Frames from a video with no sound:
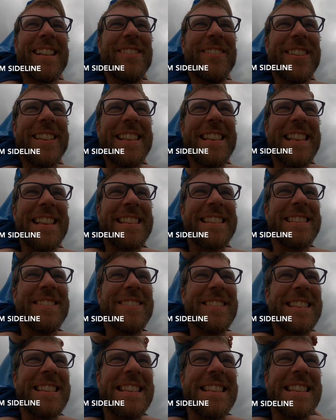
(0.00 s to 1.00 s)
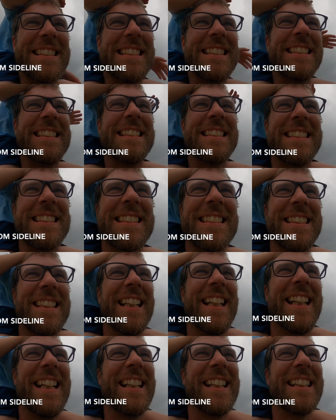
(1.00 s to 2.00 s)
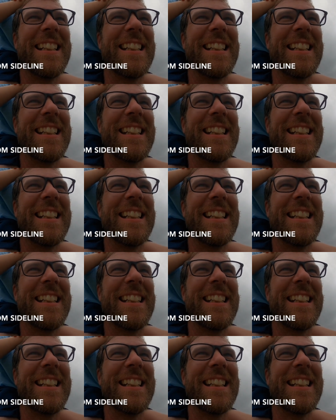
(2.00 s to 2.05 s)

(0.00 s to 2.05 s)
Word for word: Come on, Dad. Come on, Dad. Hit it. Hit it.